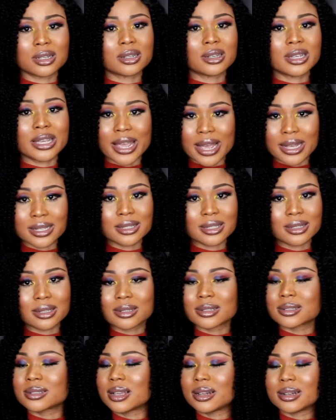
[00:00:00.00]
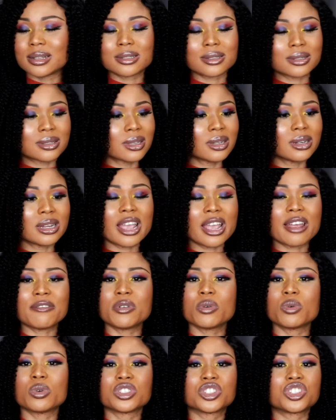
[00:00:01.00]
Yes, Sunday to Sunday.
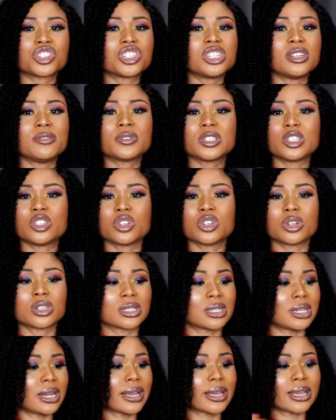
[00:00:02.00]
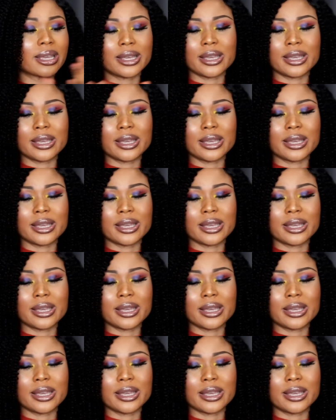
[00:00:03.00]
Everyone's shift is just like